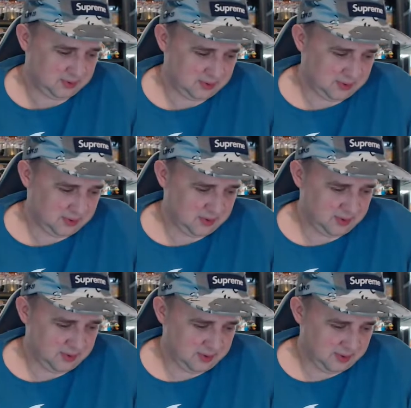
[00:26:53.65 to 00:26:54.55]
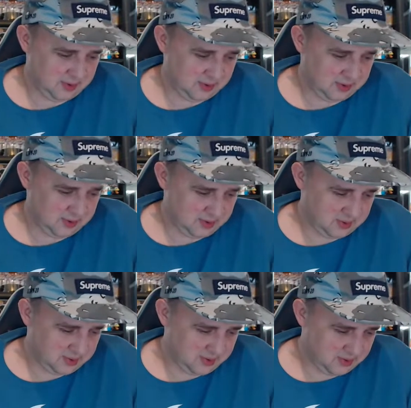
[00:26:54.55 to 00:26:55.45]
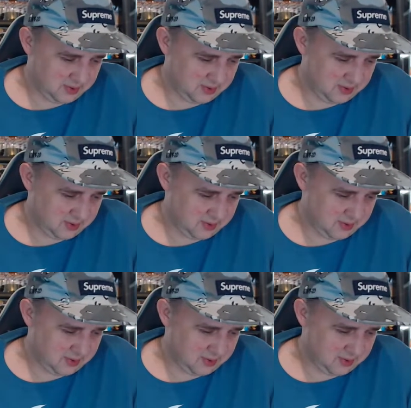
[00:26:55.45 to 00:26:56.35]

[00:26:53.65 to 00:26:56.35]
Nothing is said.